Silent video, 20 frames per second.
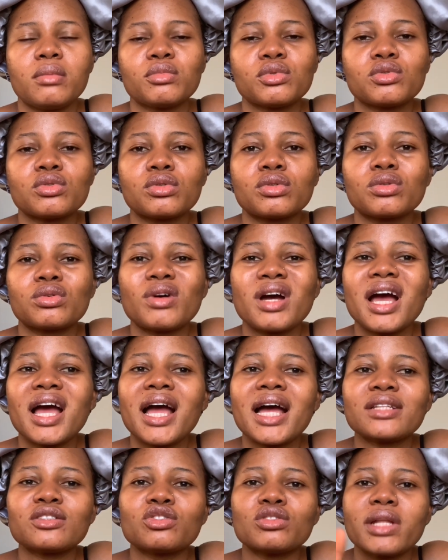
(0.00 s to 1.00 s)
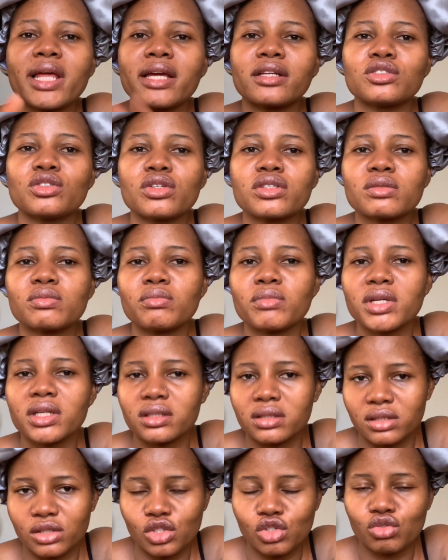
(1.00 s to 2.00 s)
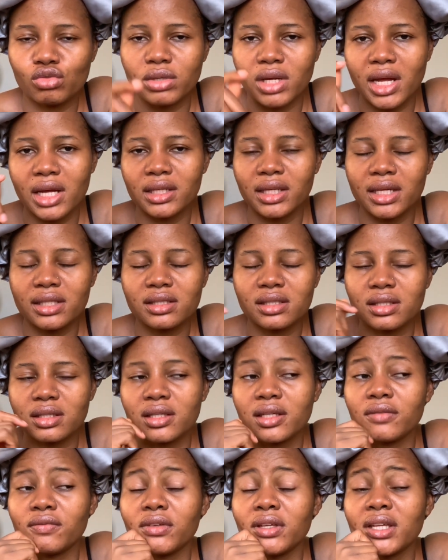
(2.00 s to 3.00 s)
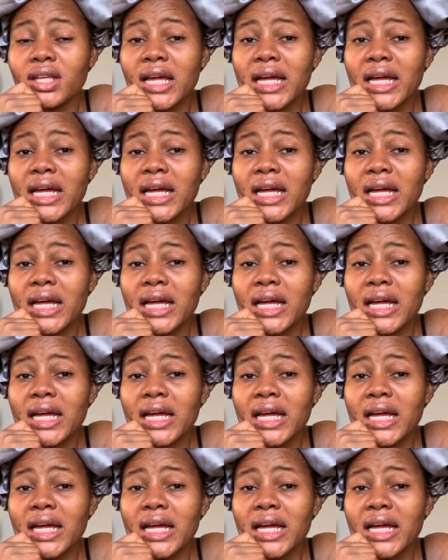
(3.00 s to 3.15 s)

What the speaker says: So I had to like just make the stew that yesterday evening,